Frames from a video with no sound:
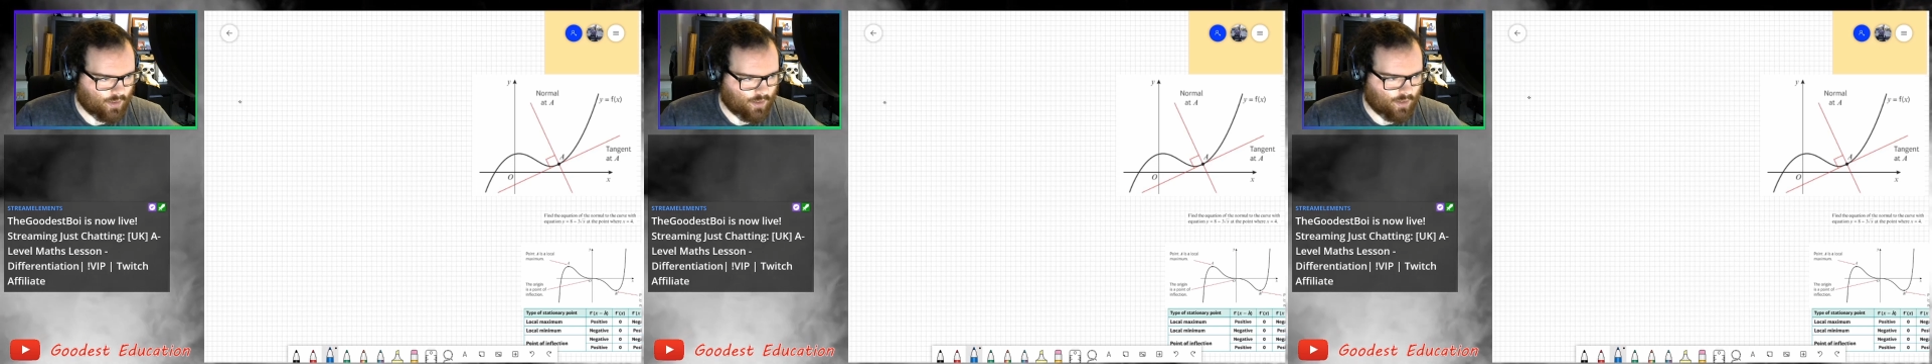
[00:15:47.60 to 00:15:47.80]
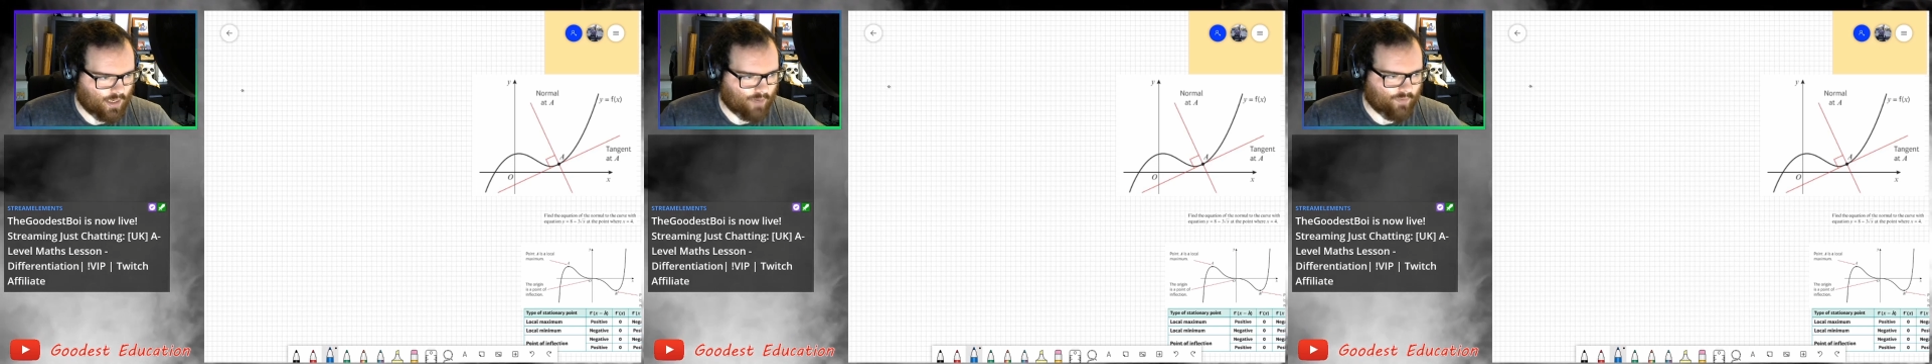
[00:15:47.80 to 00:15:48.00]

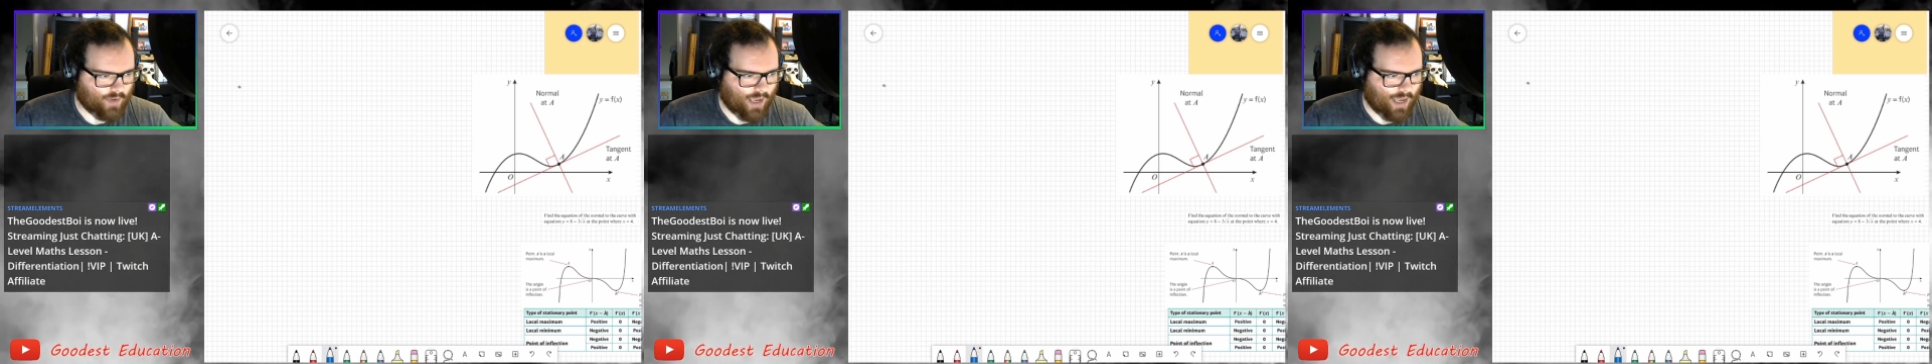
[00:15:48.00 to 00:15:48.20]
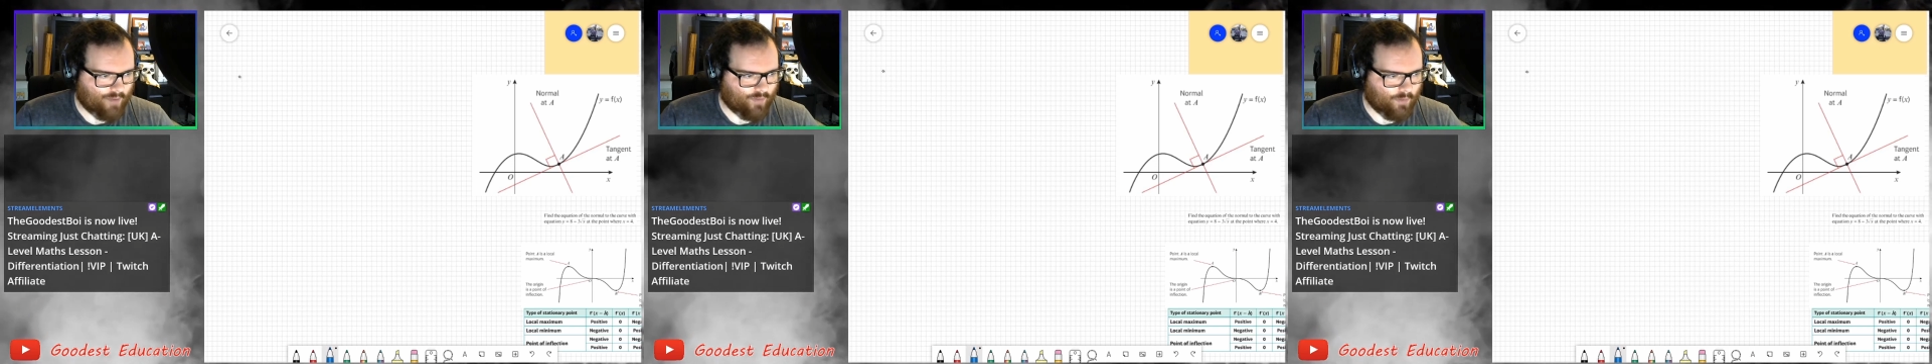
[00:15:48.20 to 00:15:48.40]
if you
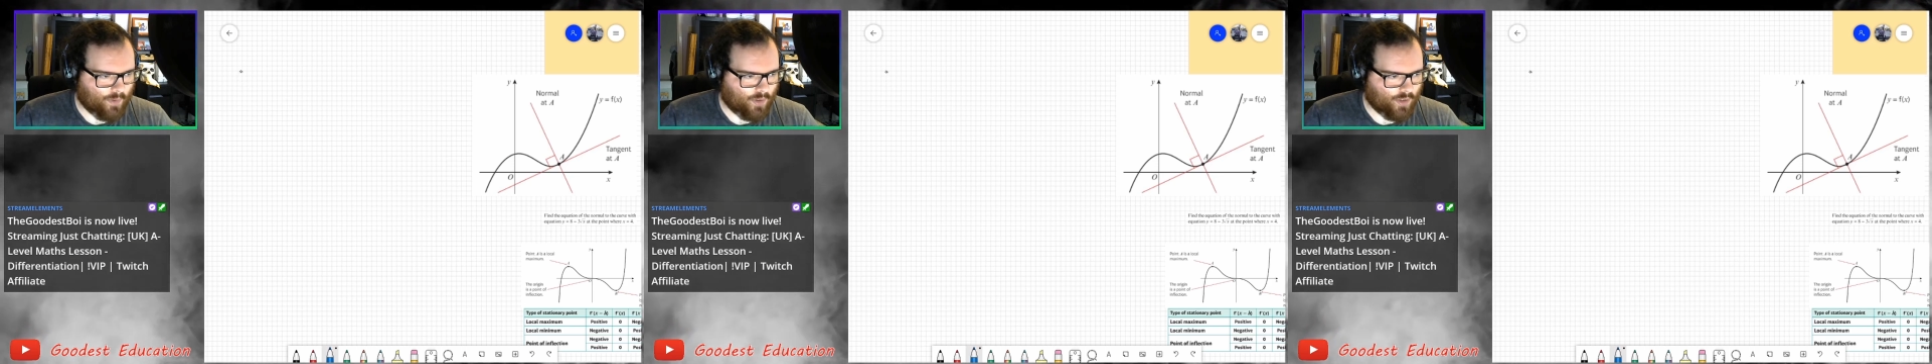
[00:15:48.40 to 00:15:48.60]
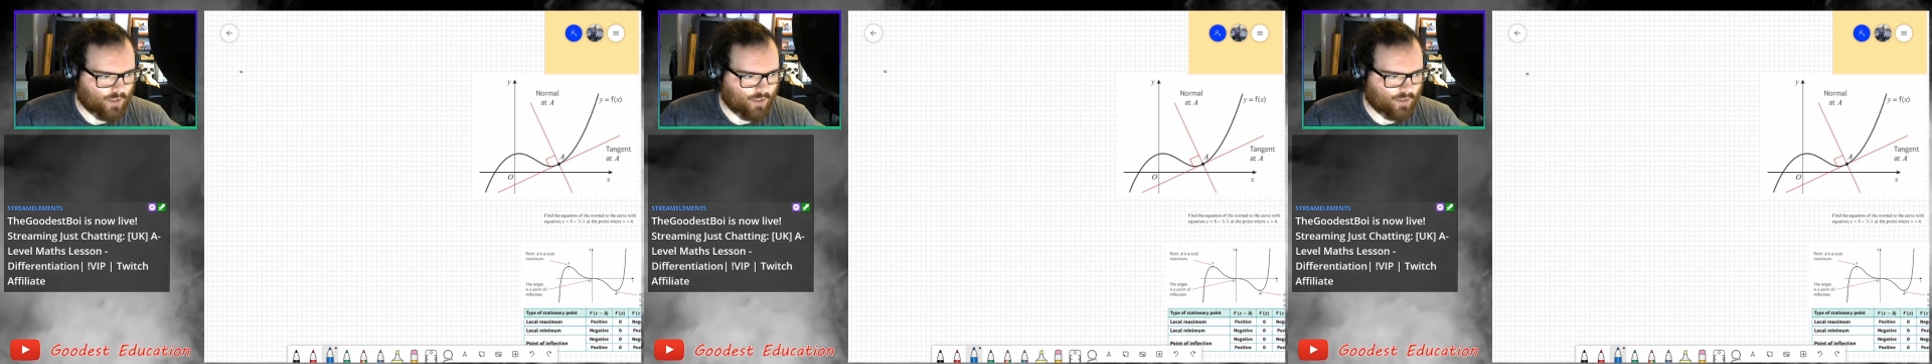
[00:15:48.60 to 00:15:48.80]
have a
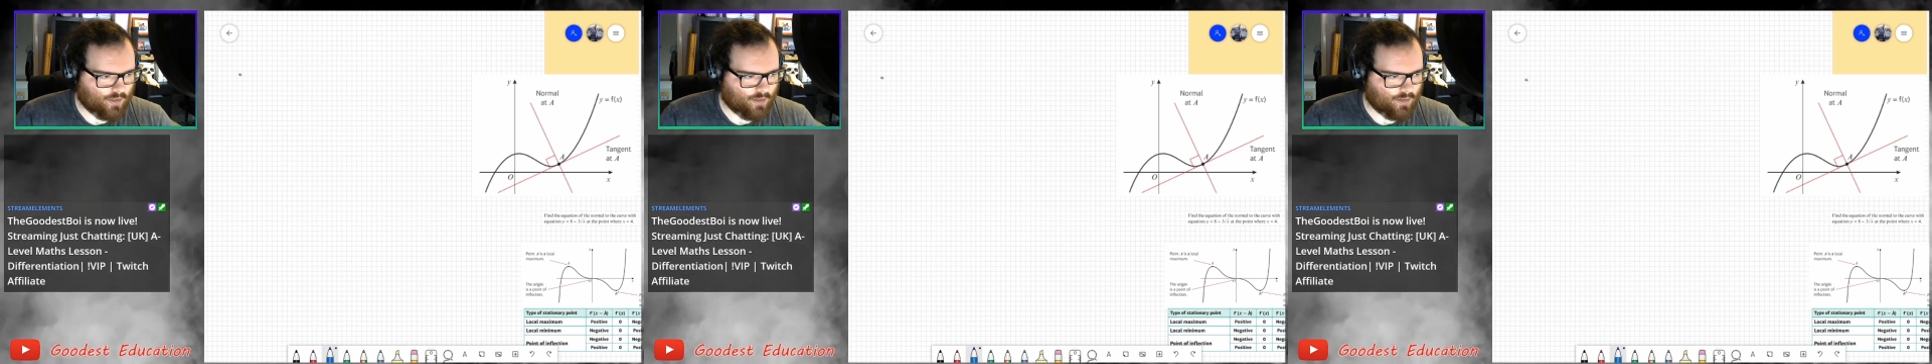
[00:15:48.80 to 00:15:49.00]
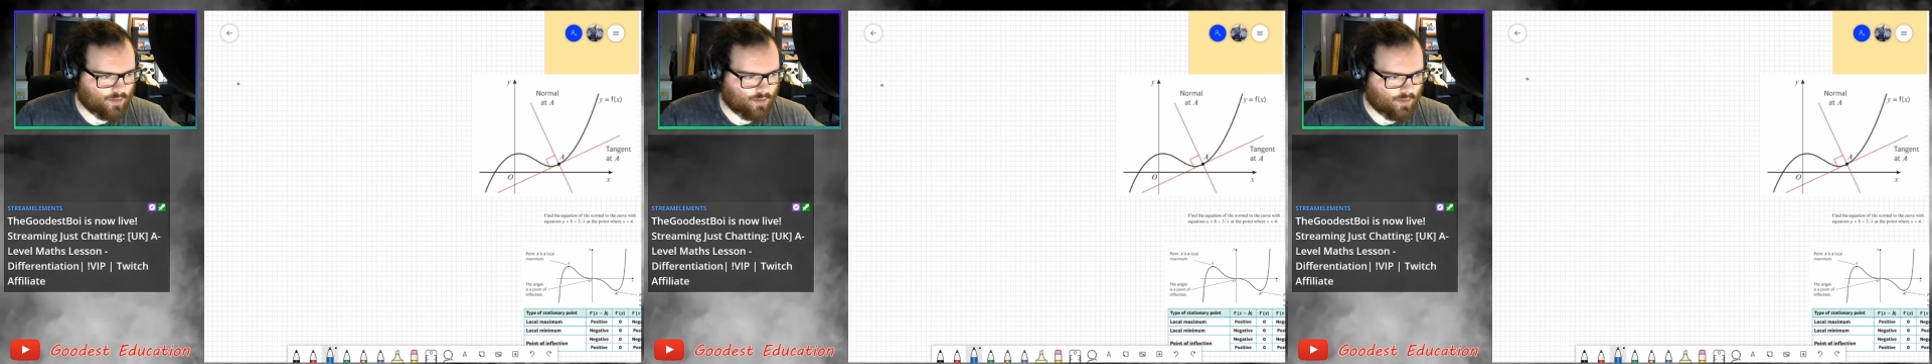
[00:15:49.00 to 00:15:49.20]
point
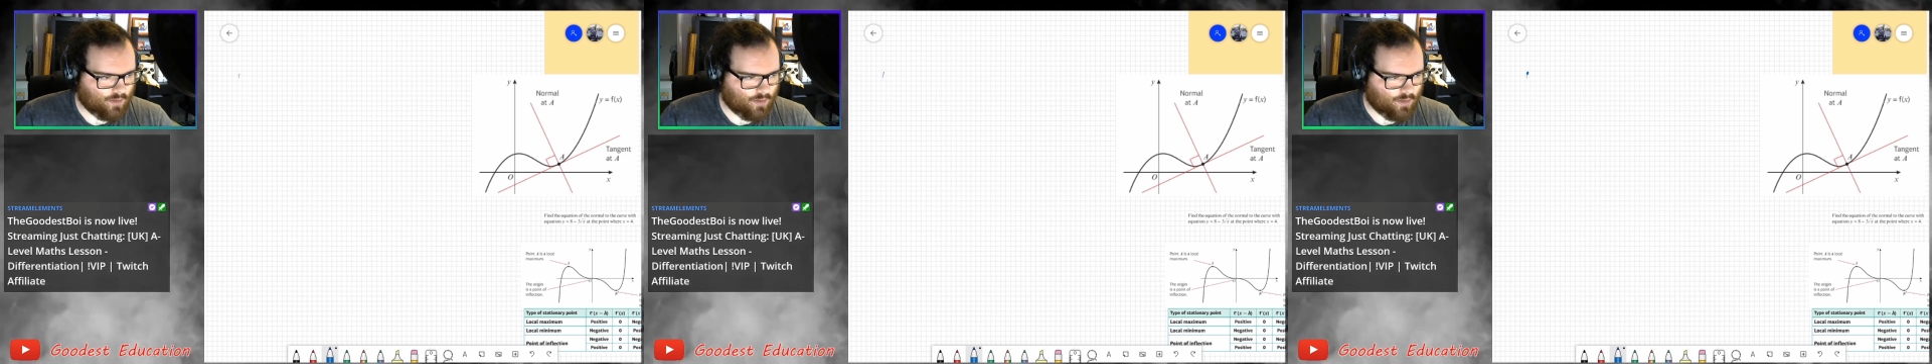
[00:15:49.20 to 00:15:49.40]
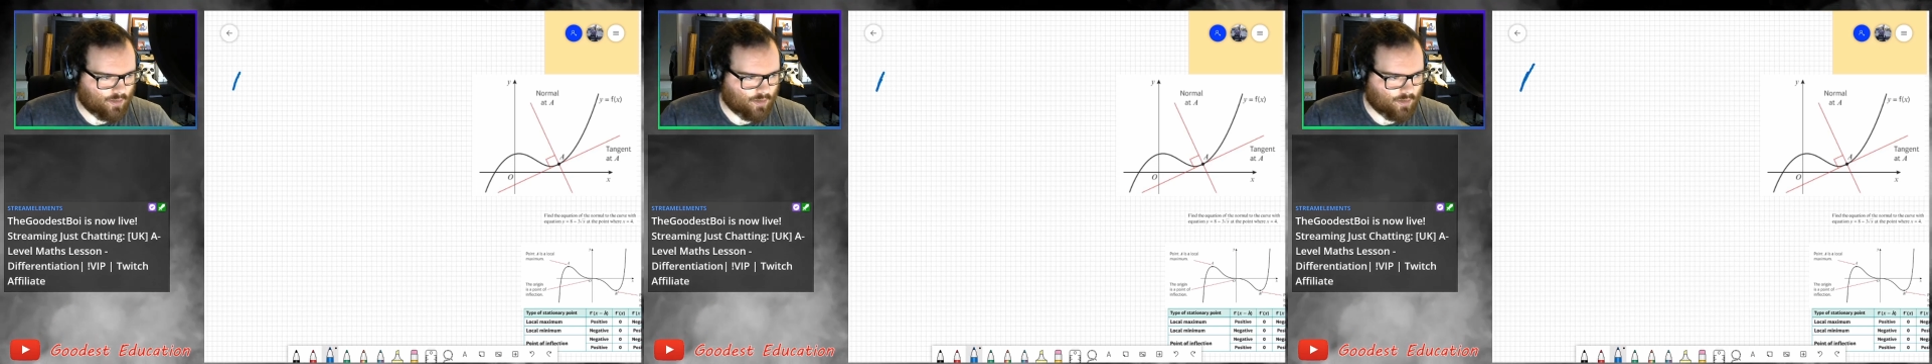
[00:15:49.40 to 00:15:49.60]

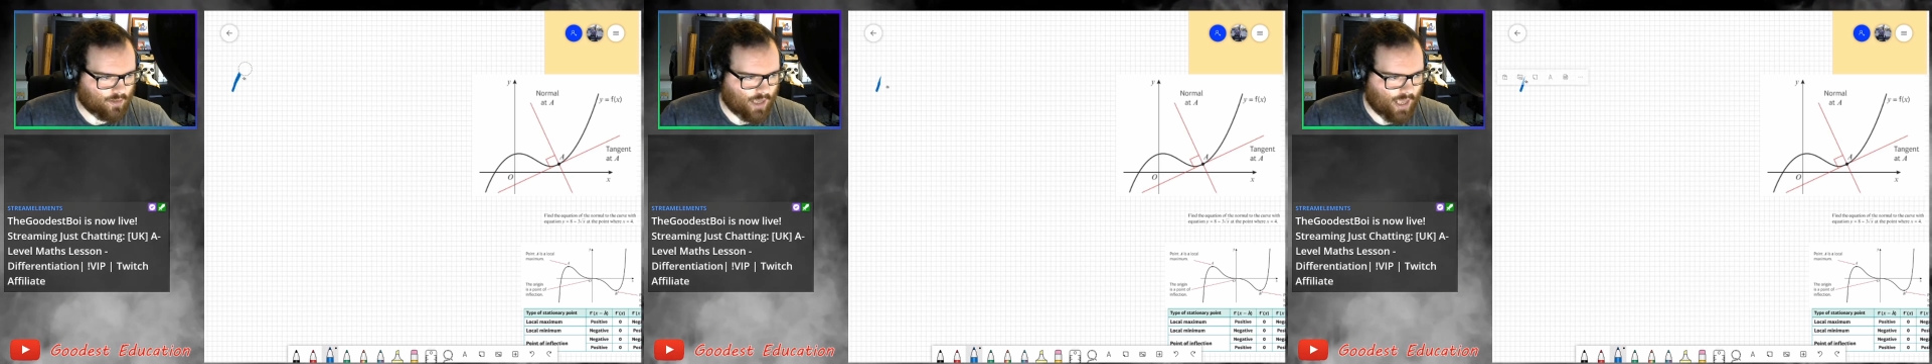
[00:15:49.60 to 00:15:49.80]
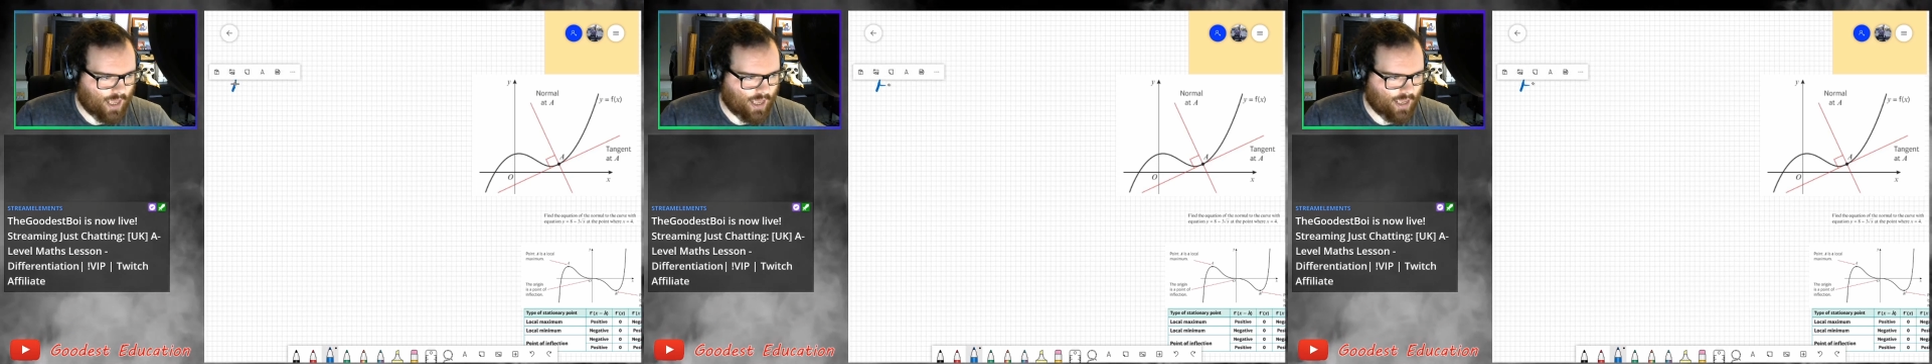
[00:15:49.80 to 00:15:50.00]

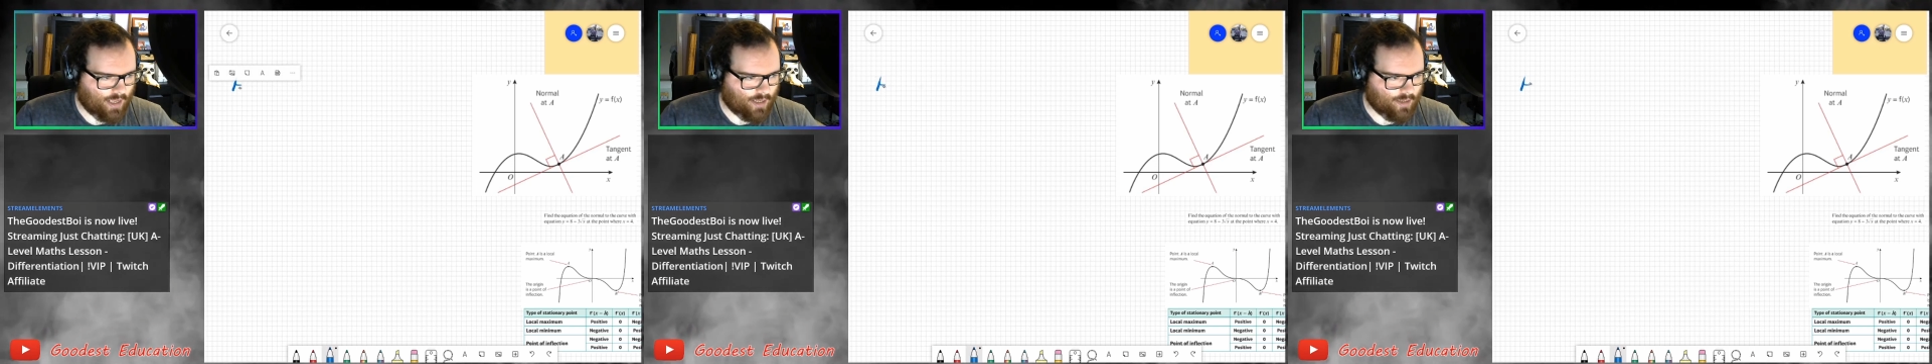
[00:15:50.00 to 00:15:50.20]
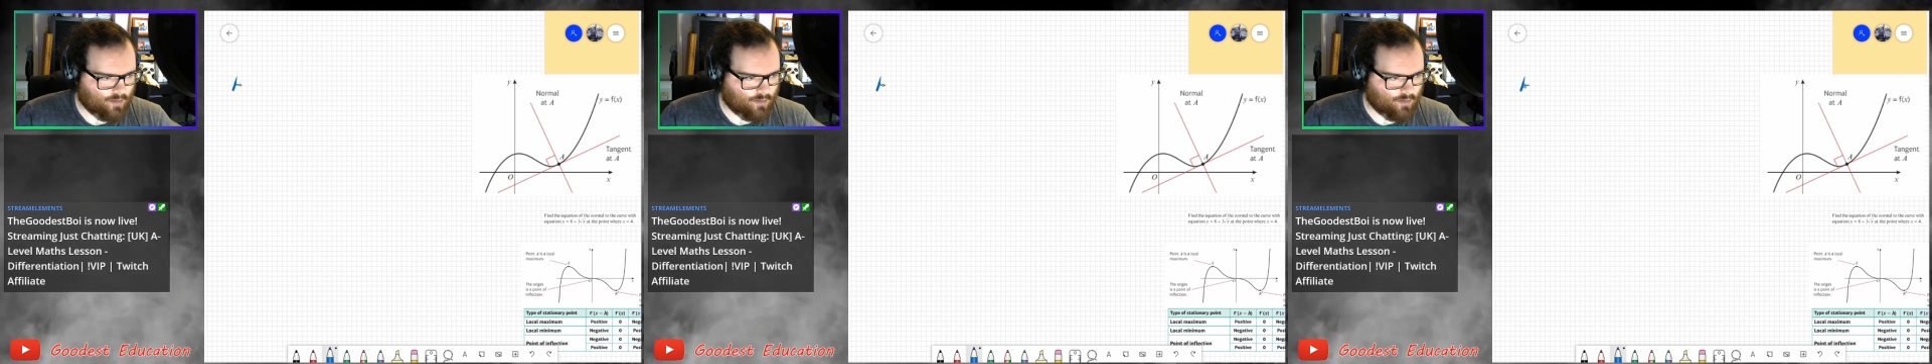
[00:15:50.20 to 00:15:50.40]
a